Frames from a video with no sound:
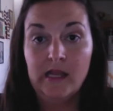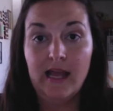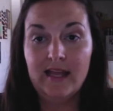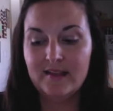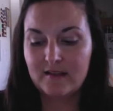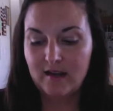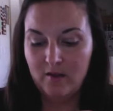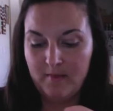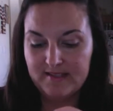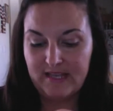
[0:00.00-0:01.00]
and it got all
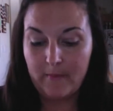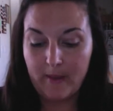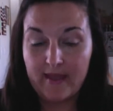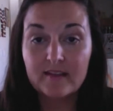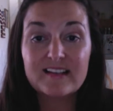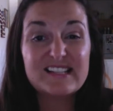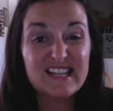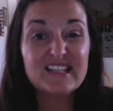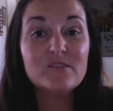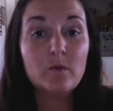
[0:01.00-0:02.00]
melty. But because
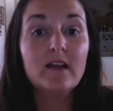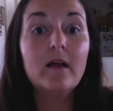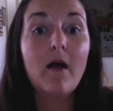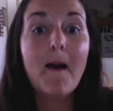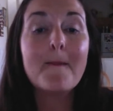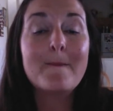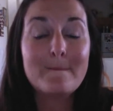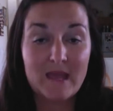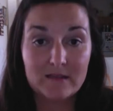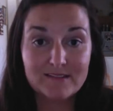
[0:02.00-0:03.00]
these will
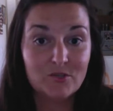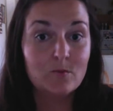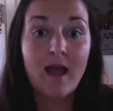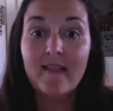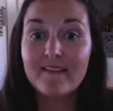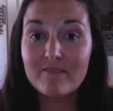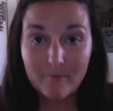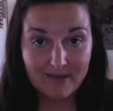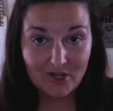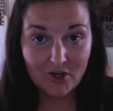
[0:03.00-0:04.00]
melt, do not leave
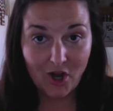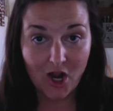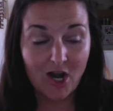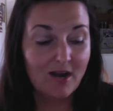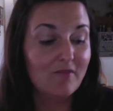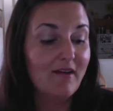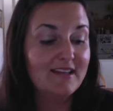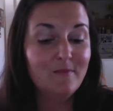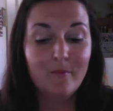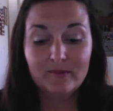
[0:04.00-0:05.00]
them in your car. Advise
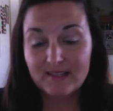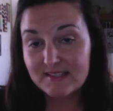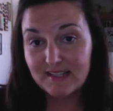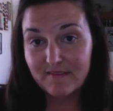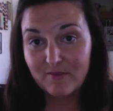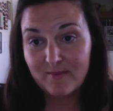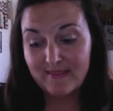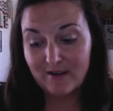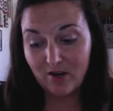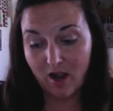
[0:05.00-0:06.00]
people not to leave them in
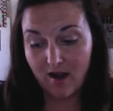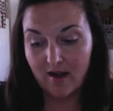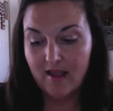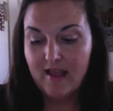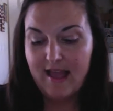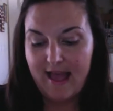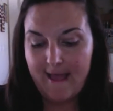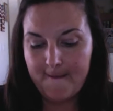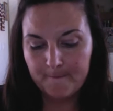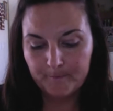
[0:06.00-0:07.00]
their car.
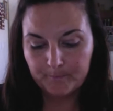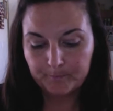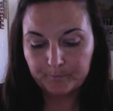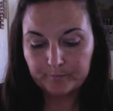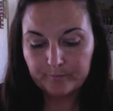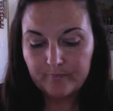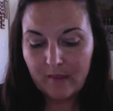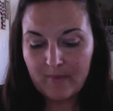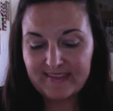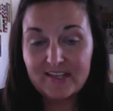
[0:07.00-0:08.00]

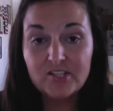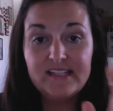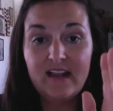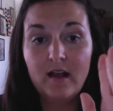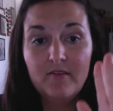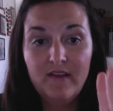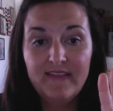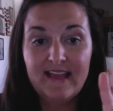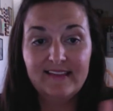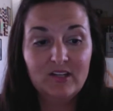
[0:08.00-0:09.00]
But they just take off
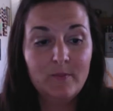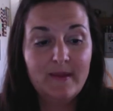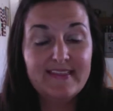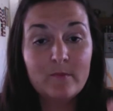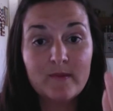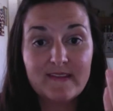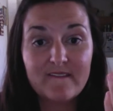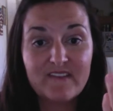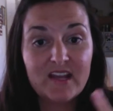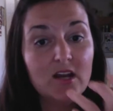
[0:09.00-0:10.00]
that little bit then with their
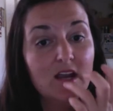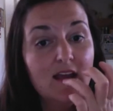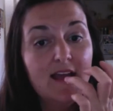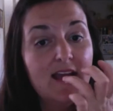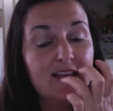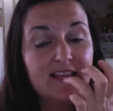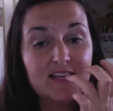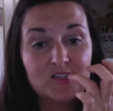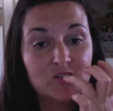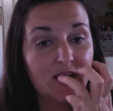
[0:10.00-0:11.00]
finger, and they
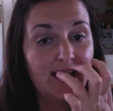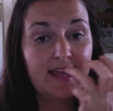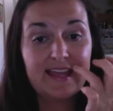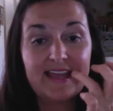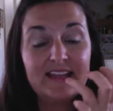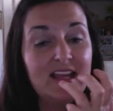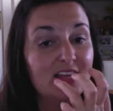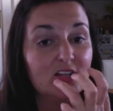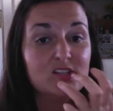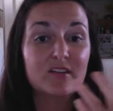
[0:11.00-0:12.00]
can try it. Again,
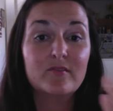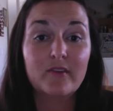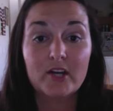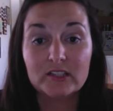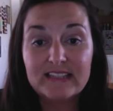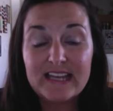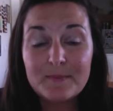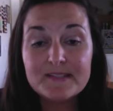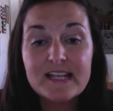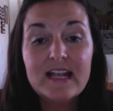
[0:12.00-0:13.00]
healer's good for your
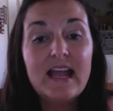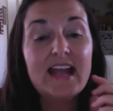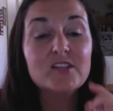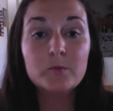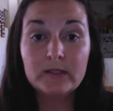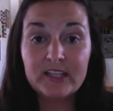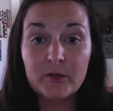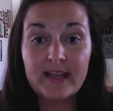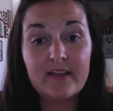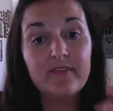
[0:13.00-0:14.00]
lips. It's really
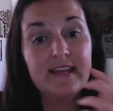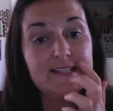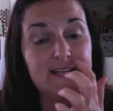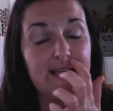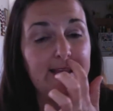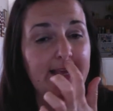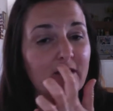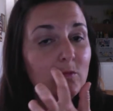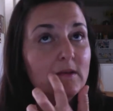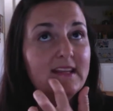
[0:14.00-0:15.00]
great if kids get
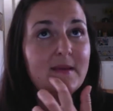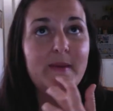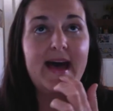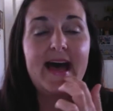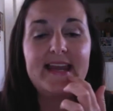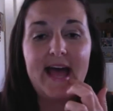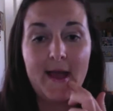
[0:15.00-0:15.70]
like really bad